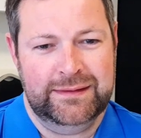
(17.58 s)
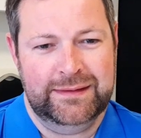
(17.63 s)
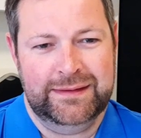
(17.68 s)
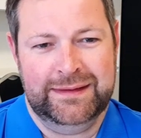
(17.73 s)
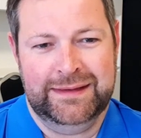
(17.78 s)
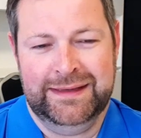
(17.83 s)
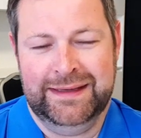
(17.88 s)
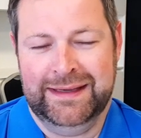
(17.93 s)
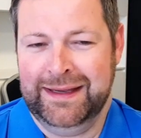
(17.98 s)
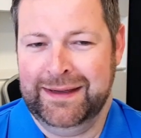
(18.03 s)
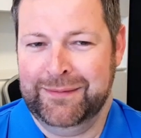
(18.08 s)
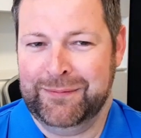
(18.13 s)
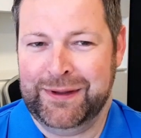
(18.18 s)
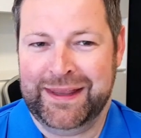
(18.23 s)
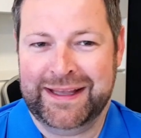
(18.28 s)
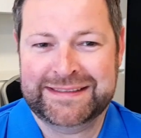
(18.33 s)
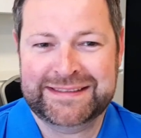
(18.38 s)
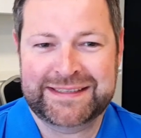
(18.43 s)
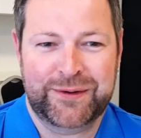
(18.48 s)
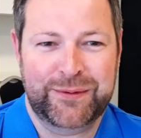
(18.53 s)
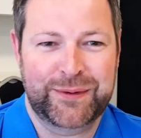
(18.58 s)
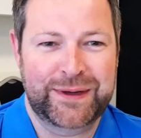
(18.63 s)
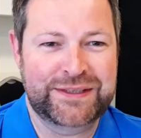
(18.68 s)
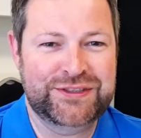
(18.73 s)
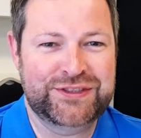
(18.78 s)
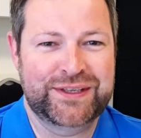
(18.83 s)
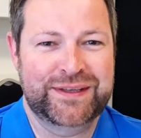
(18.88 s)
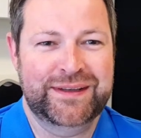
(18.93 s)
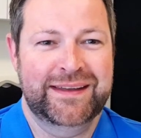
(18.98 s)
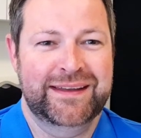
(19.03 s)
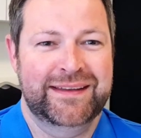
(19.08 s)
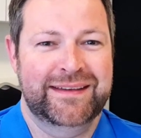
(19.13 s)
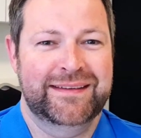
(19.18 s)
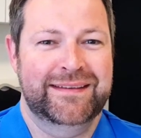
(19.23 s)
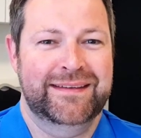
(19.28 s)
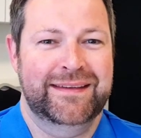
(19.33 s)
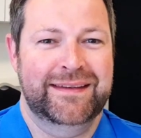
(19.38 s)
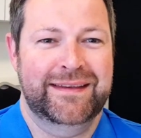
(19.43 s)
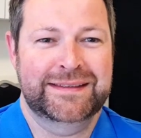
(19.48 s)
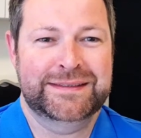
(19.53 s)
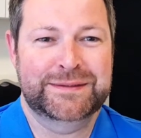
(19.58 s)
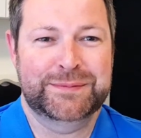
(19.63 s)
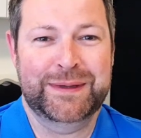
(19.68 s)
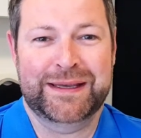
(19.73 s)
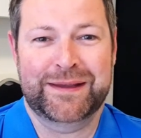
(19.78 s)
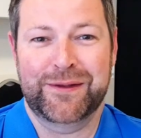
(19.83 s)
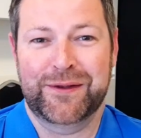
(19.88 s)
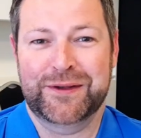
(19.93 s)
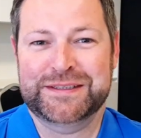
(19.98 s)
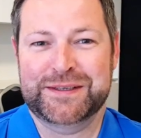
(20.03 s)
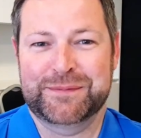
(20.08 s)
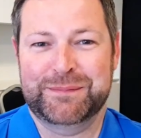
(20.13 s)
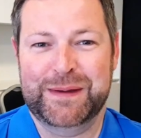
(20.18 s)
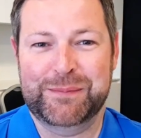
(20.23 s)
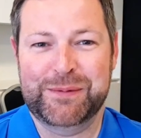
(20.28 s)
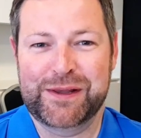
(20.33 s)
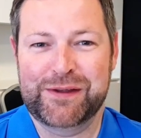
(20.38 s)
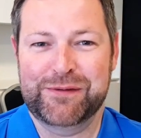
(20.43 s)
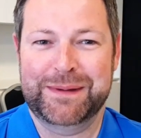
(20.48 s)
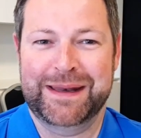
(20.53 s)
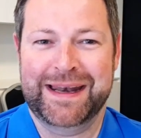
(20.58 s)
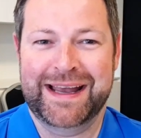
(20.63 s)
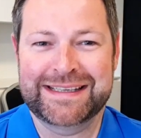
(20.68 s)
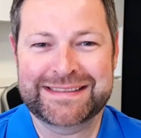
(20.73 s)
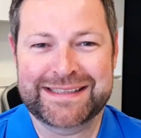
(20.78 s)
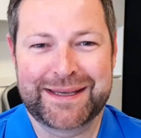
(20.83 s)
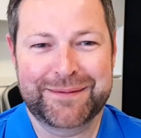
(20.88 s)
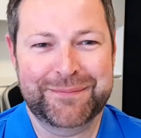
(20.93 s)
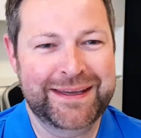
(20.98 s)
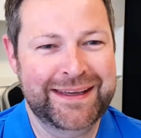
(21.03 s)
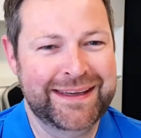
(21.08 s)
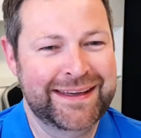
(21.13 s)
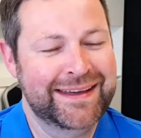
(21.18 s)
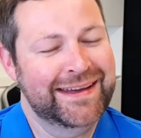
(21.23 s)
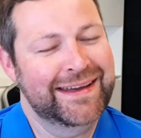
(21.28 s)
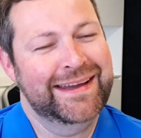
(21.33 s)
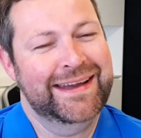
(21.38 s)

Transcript: Yeah, well, that's a question that this week lots of people have been asking me.